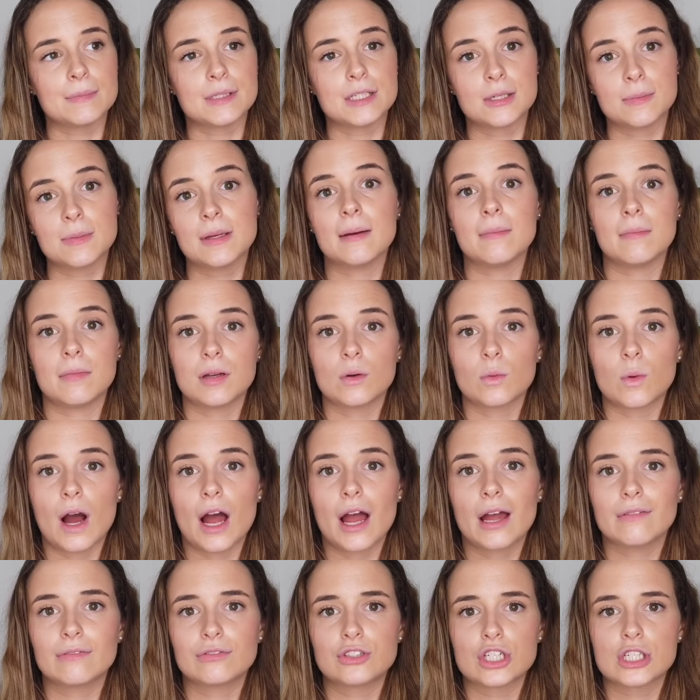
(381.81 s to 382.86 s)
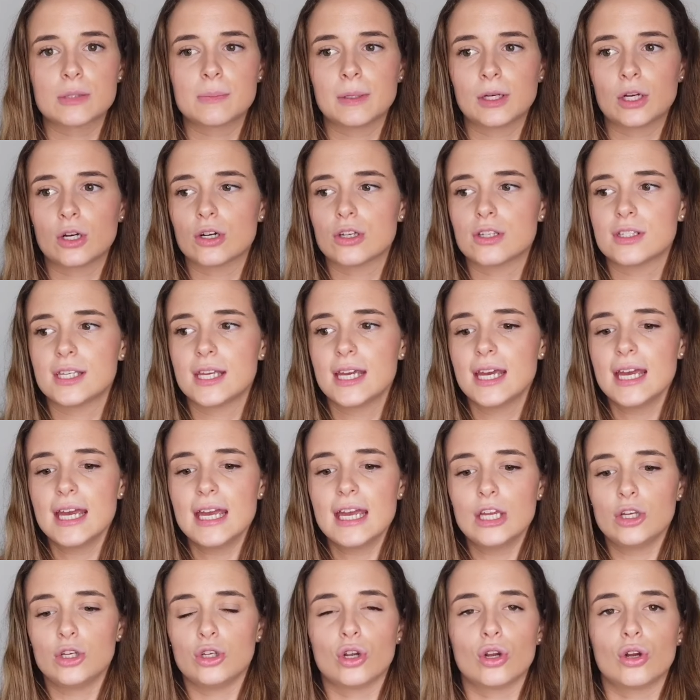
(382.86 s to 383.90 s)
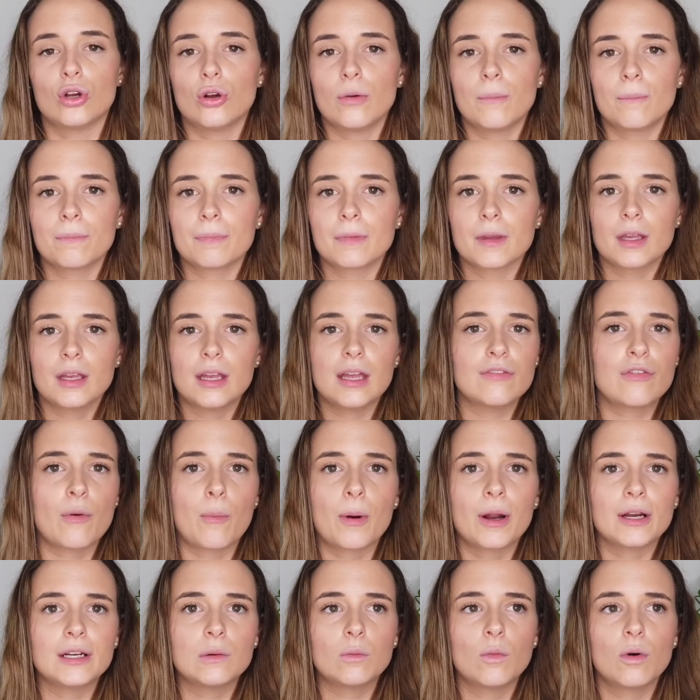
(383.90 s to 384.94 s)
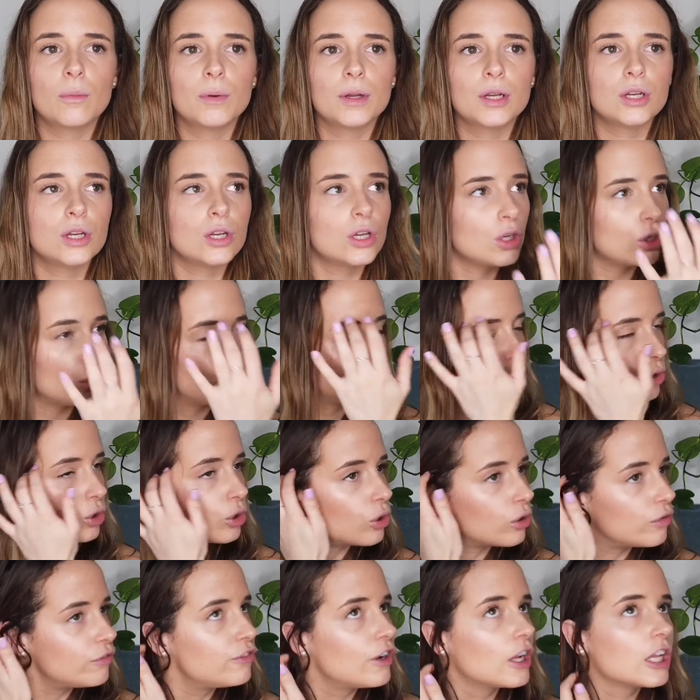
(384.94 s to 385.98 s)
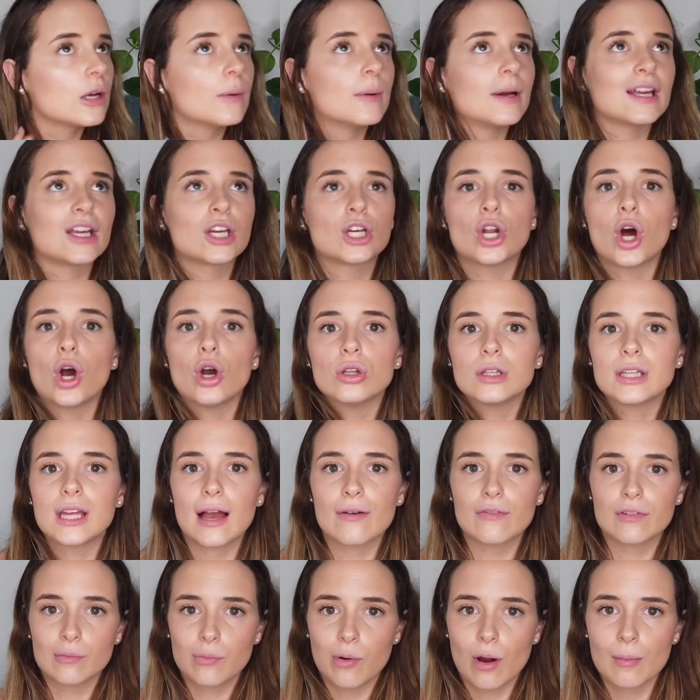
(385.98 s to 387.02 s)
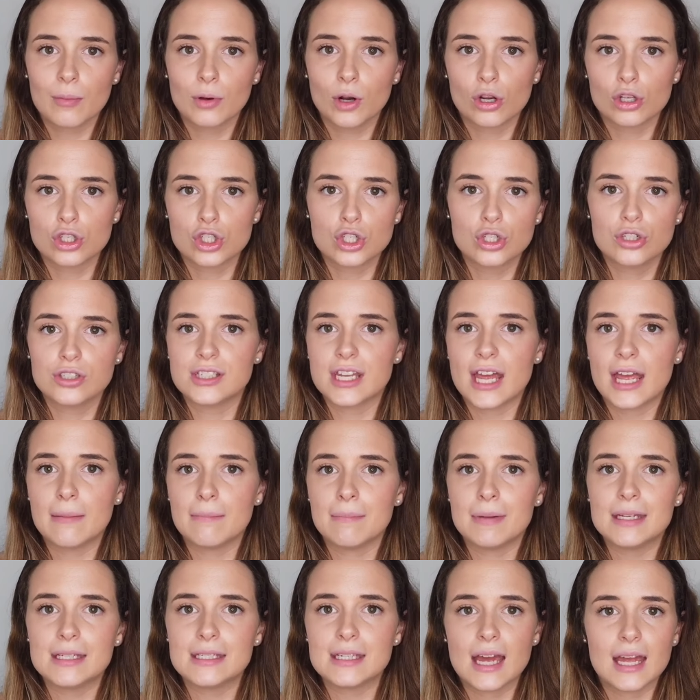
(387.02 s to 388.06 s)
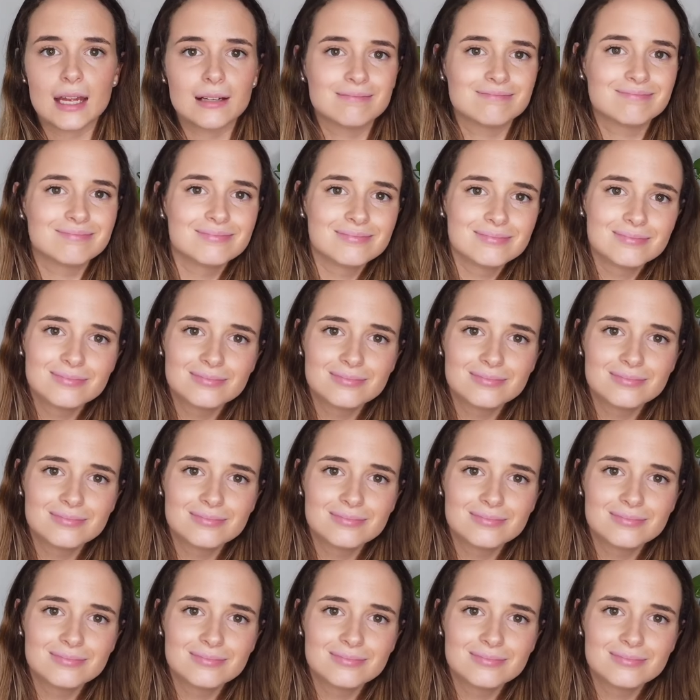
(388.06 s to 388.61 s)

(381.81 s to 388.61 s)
to be a midwife, just because, you know, if a pregnant woman who you're following can only have an appointment on Tuesday at midday,